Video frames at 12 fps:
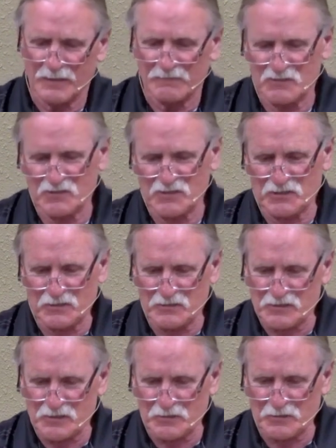She's
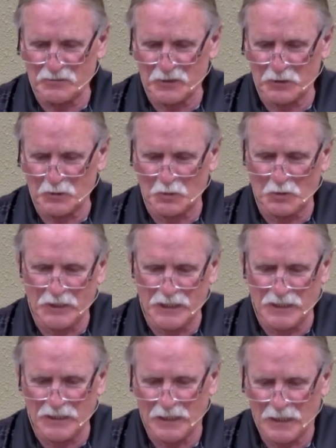considered the
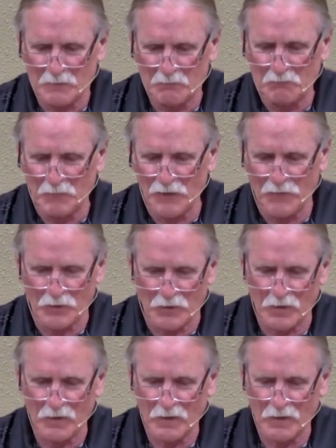Queen Mother.